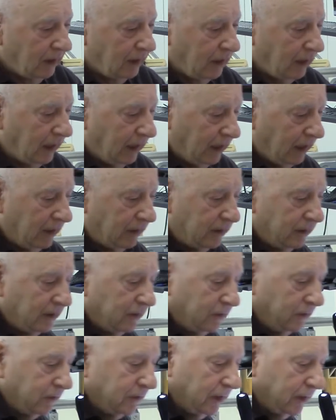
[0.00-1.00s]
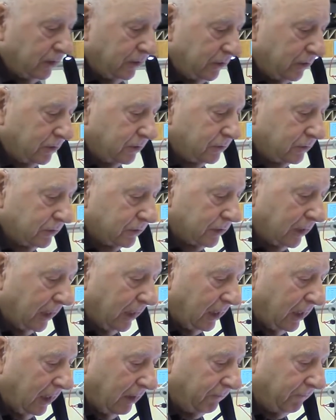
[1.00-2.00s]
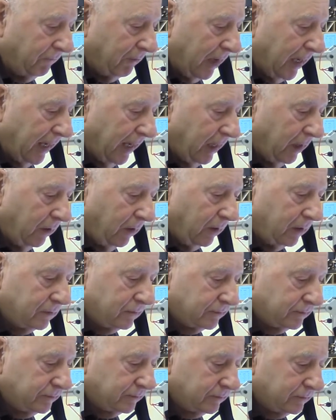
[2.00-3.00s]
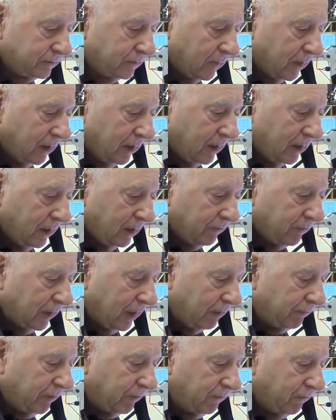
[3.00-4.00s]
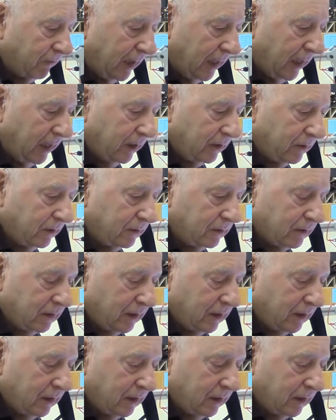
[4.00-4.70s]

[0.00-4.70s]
and you can use a file. If you have a file,